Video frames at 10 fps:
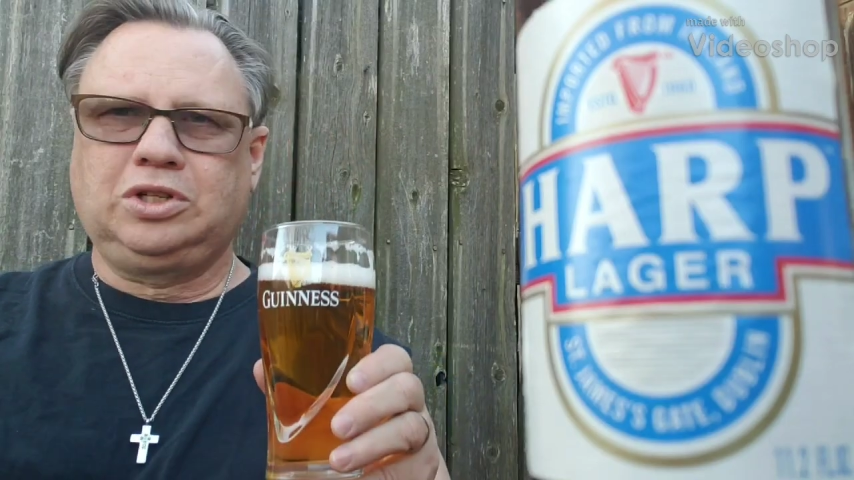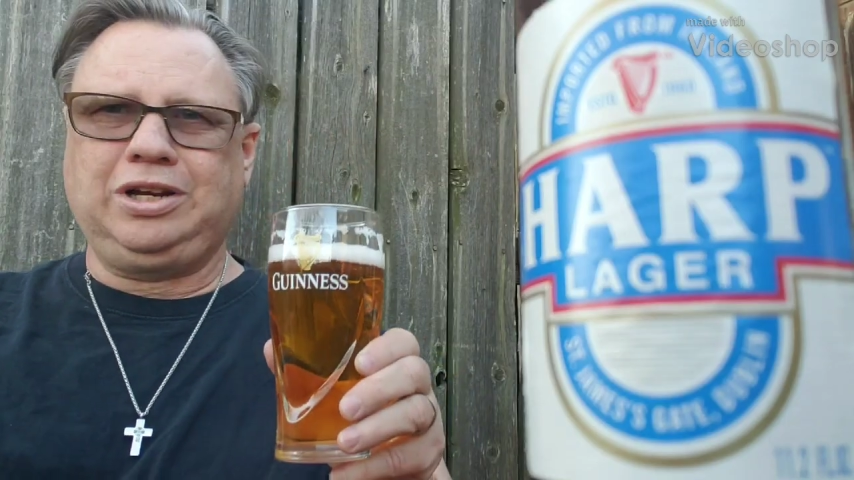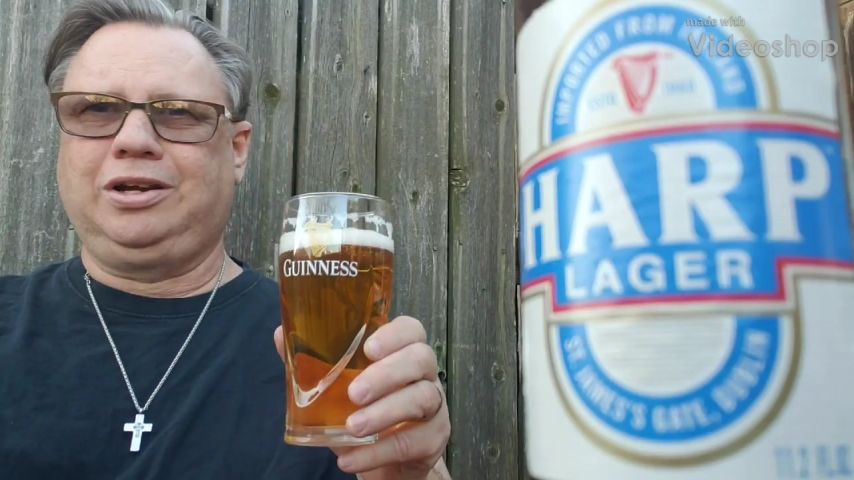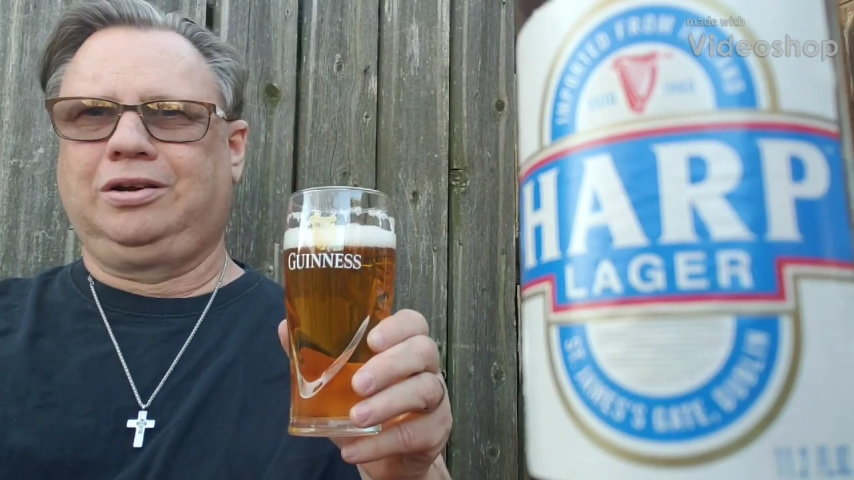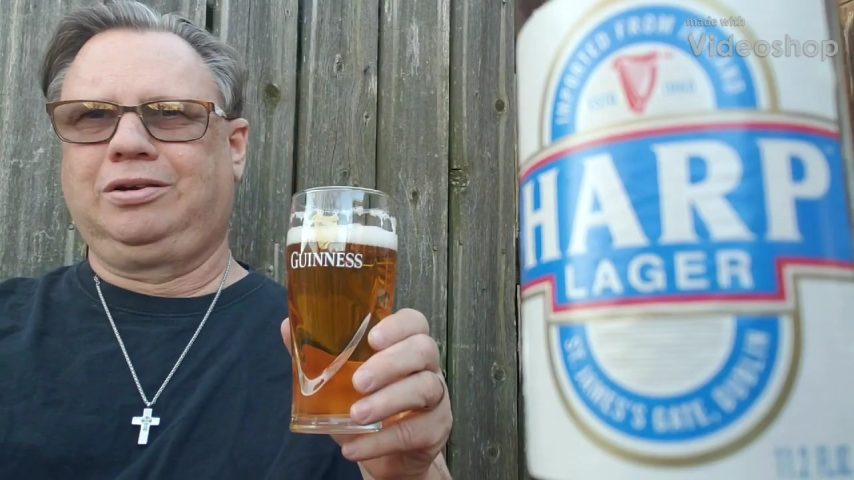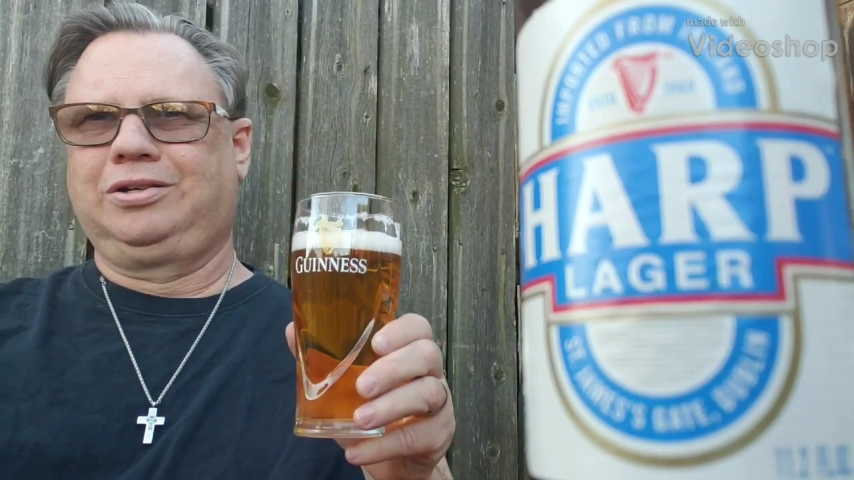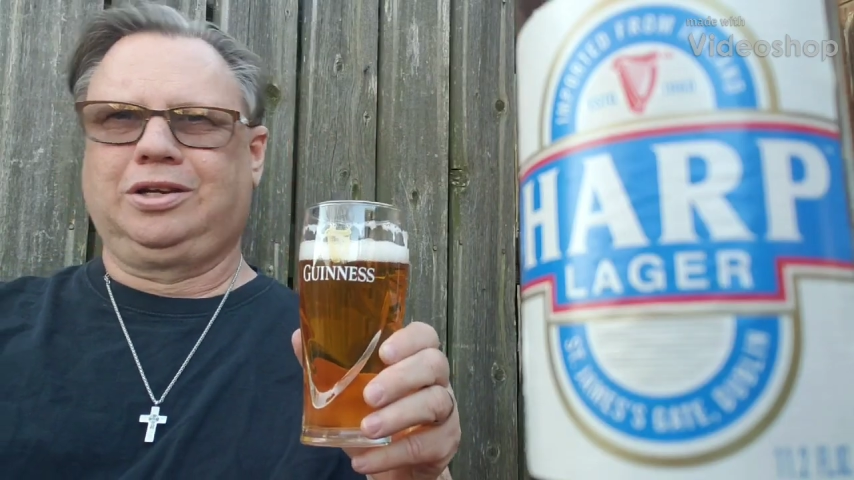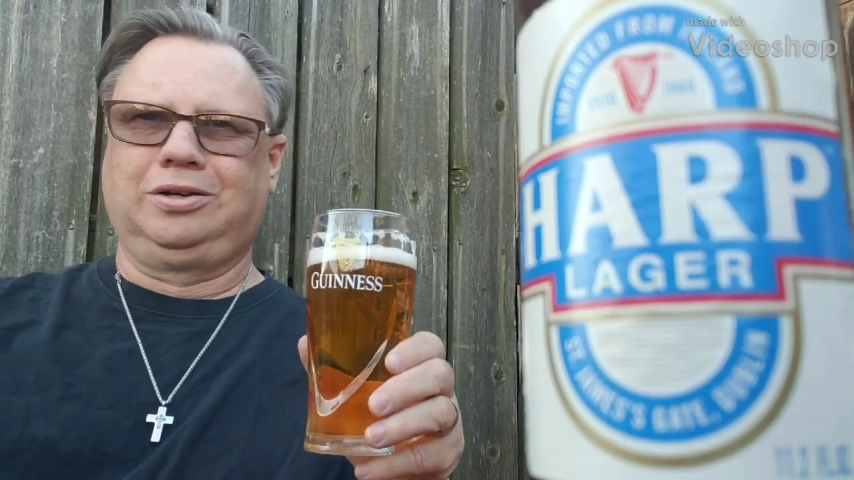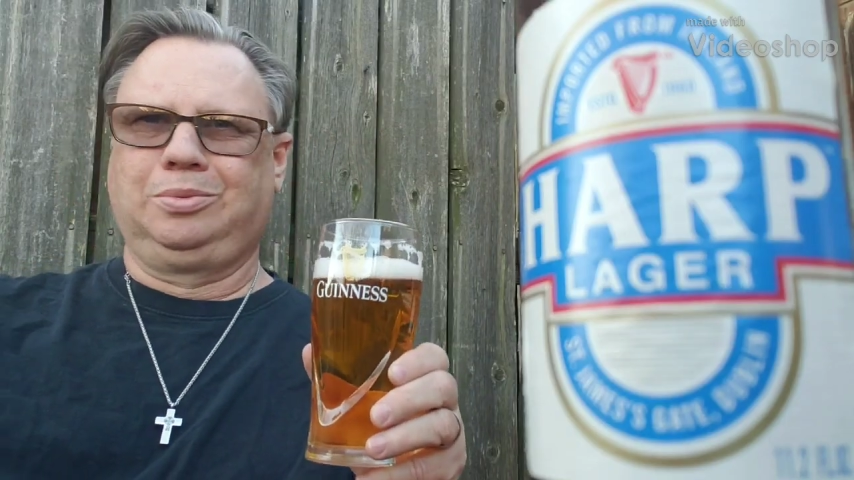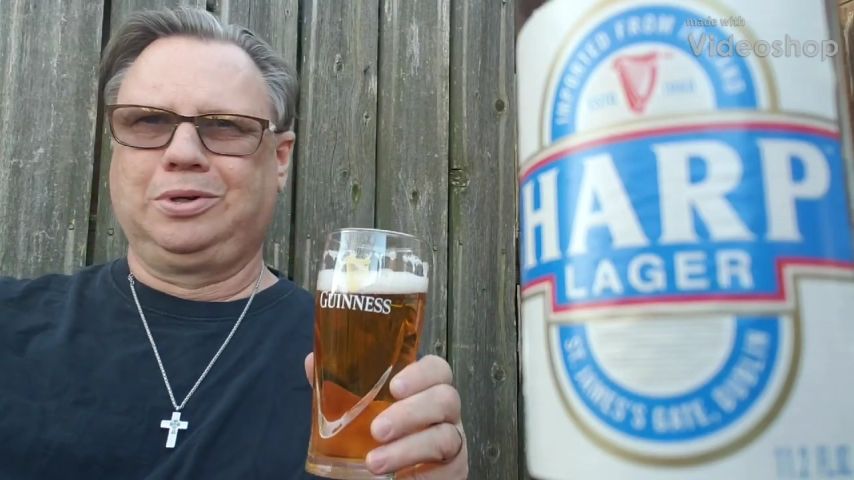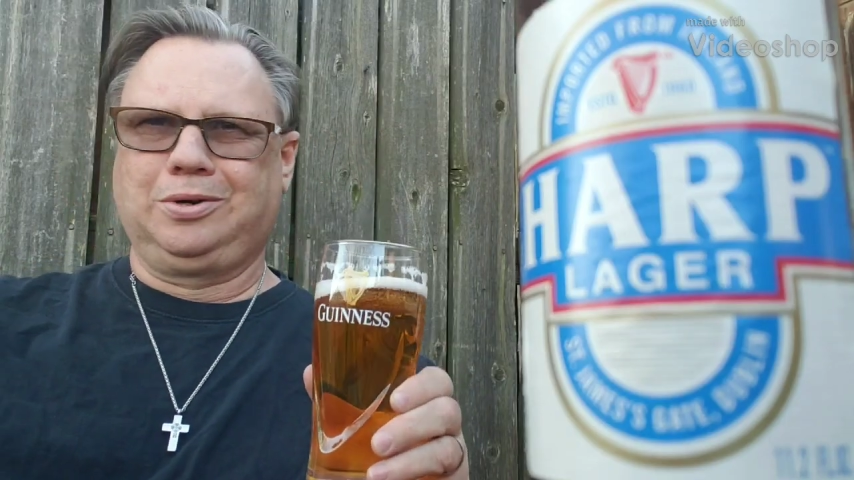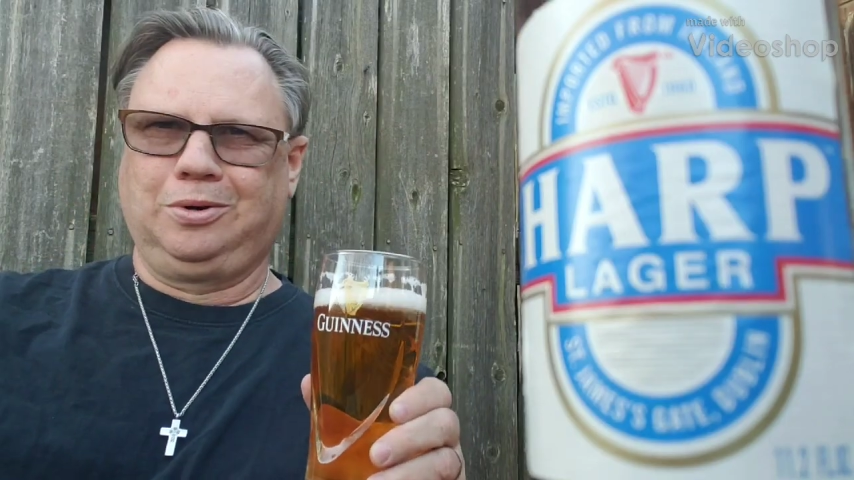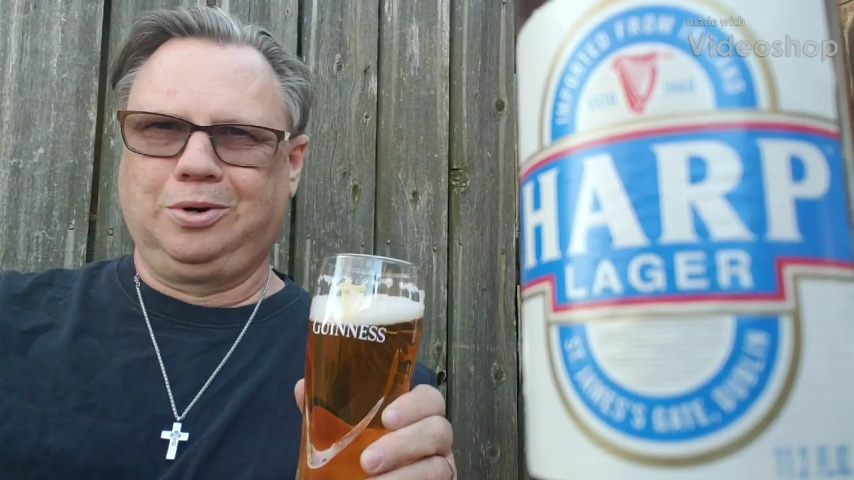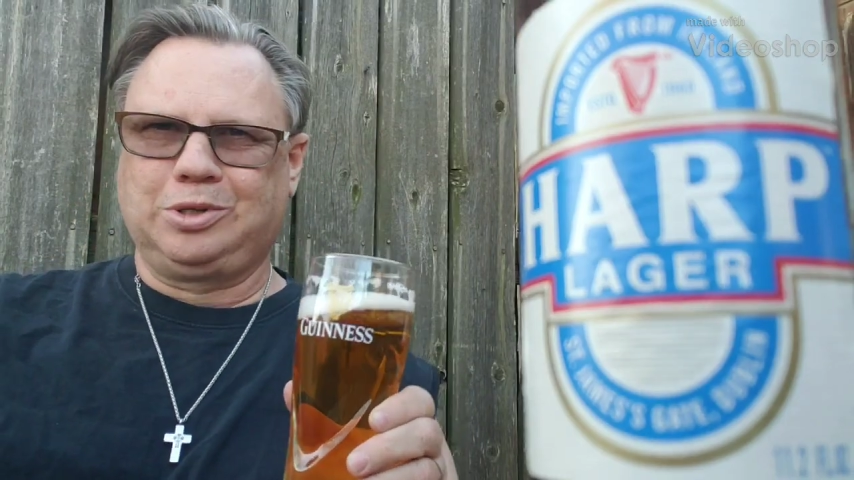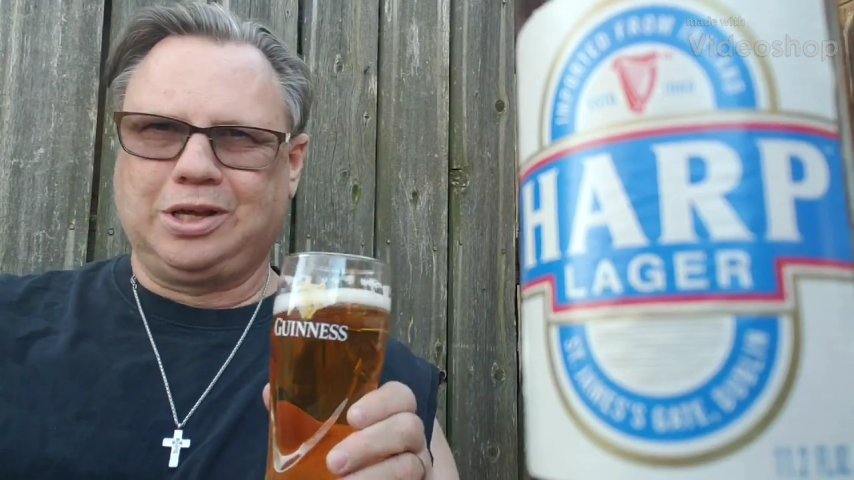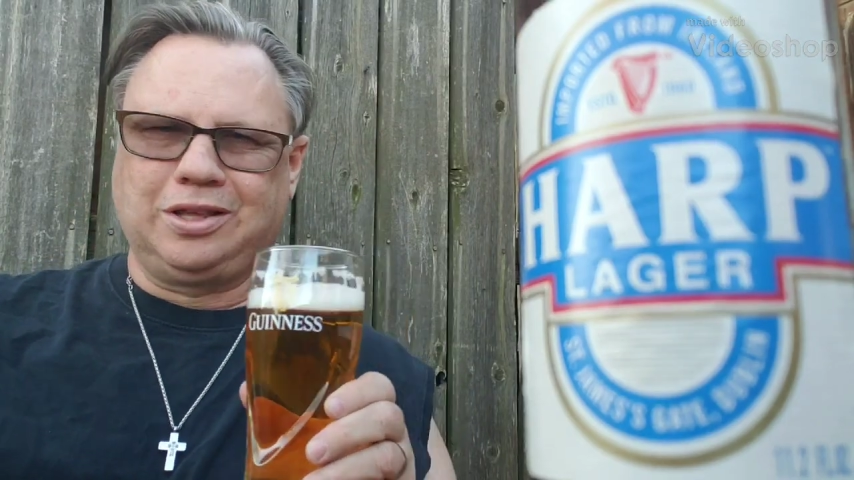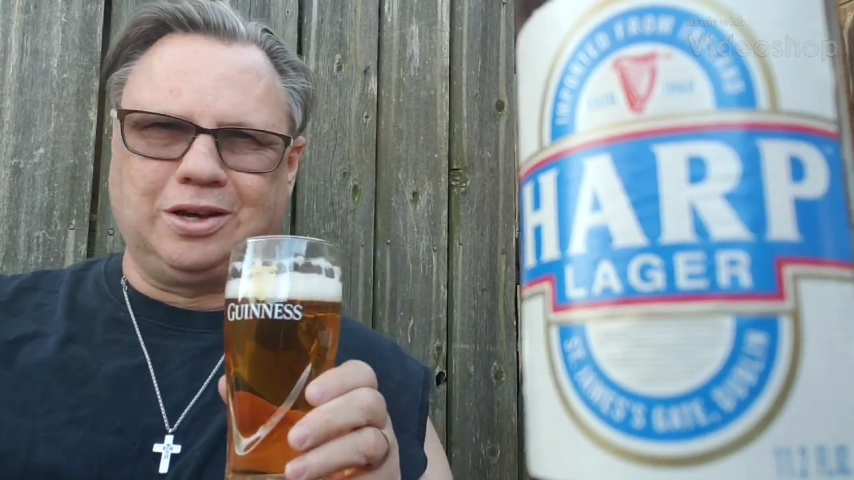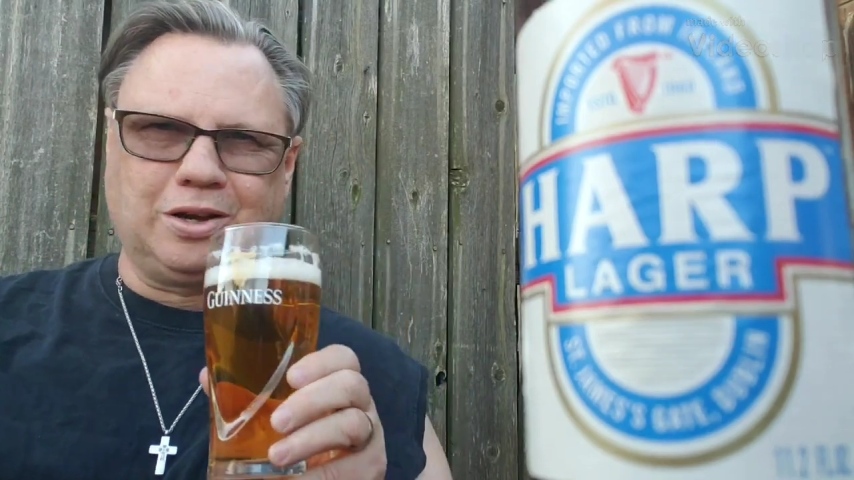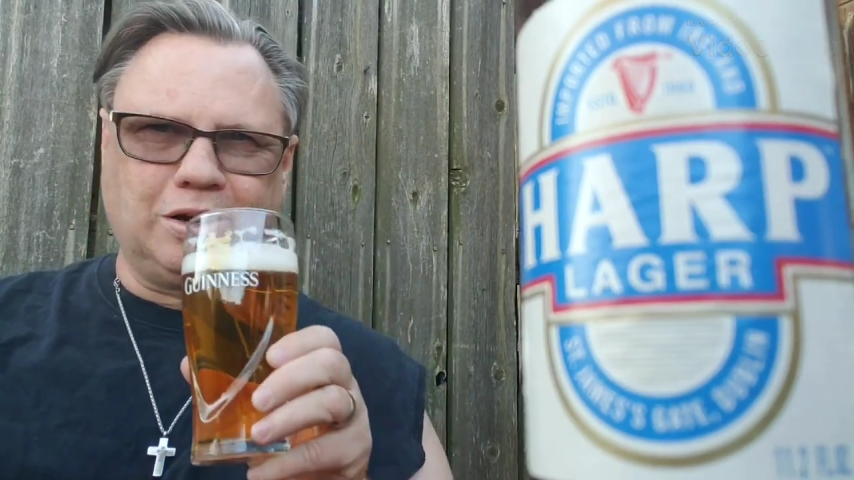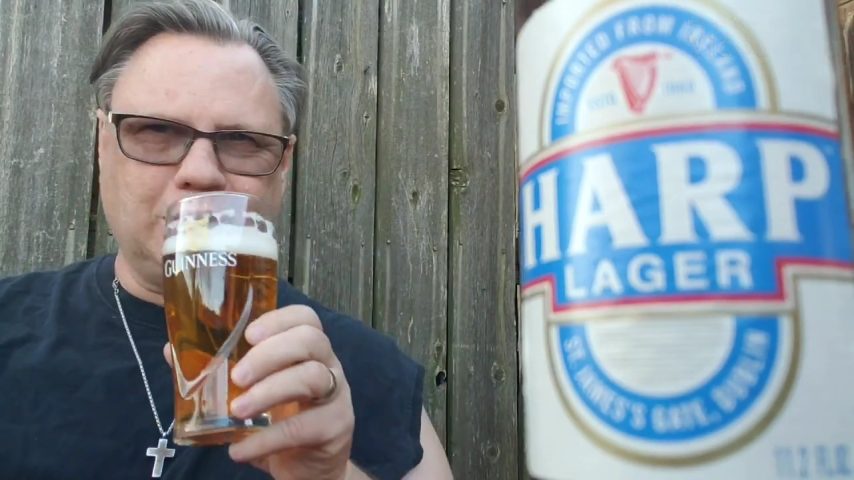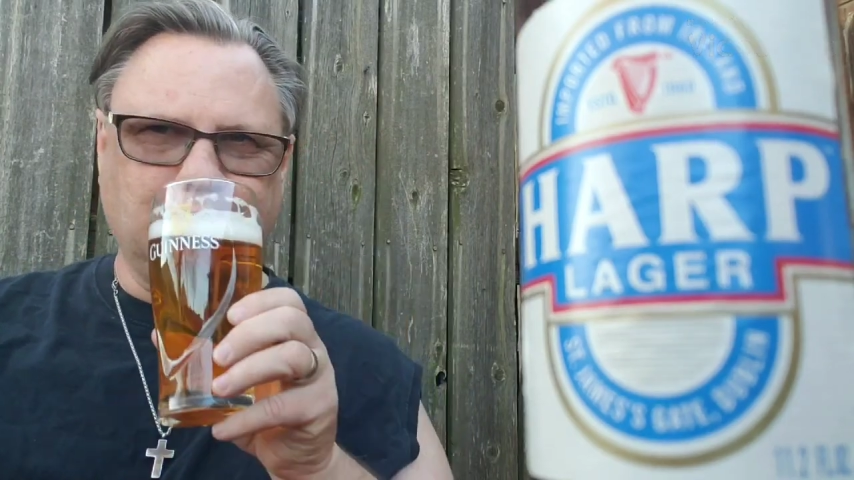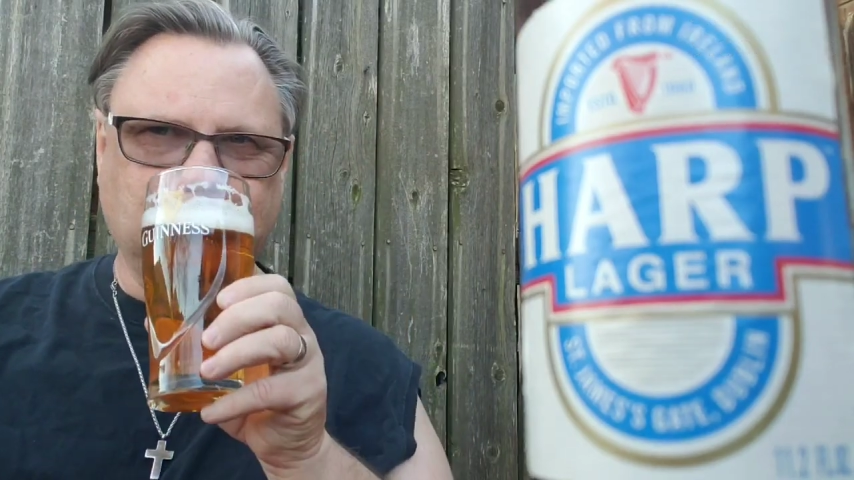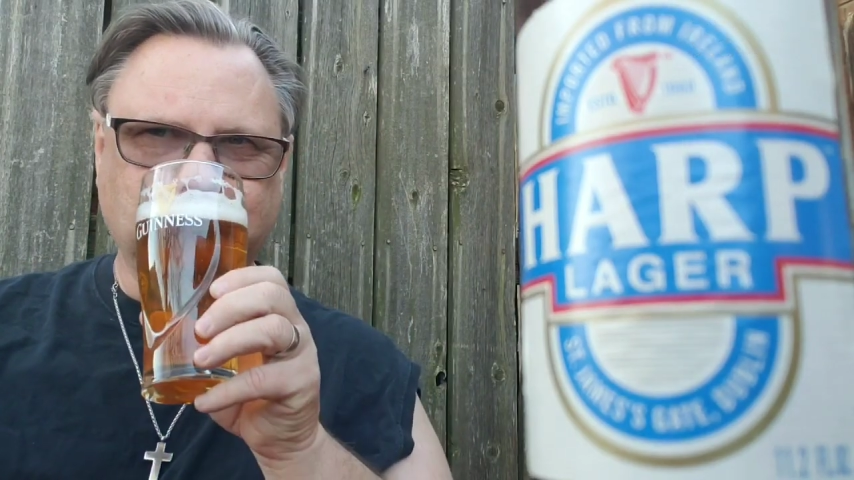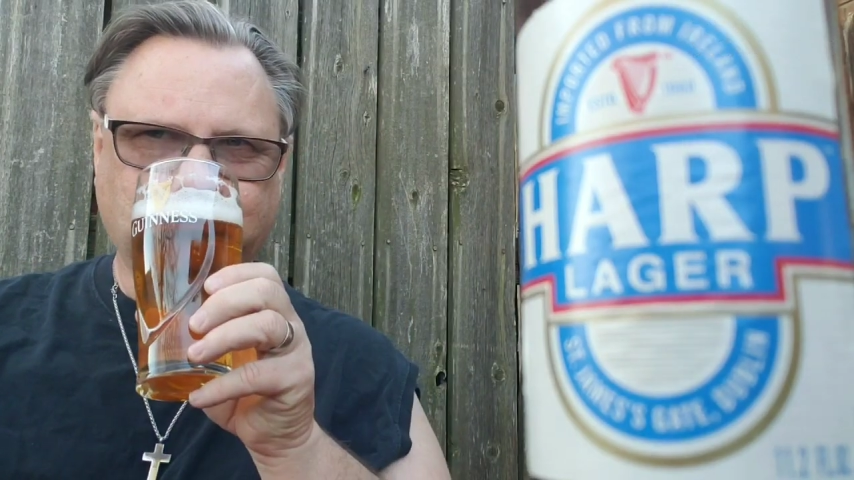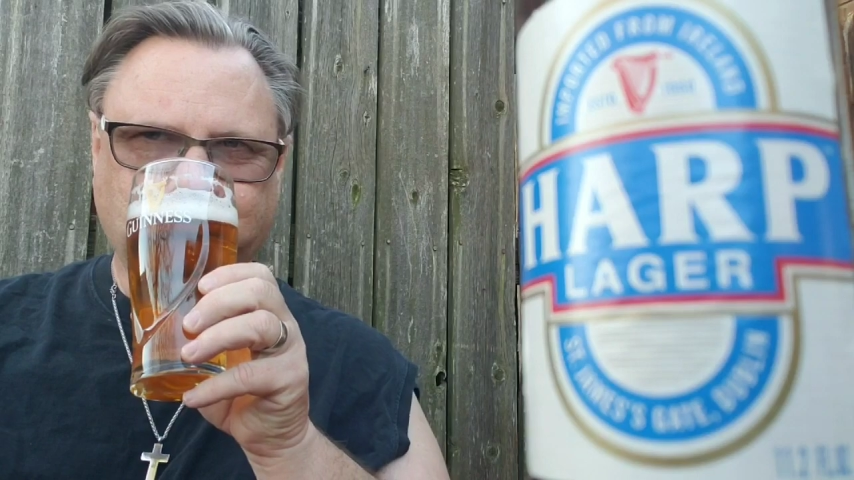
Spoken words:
Cheers, Andy Buckaroos. How the heck are you?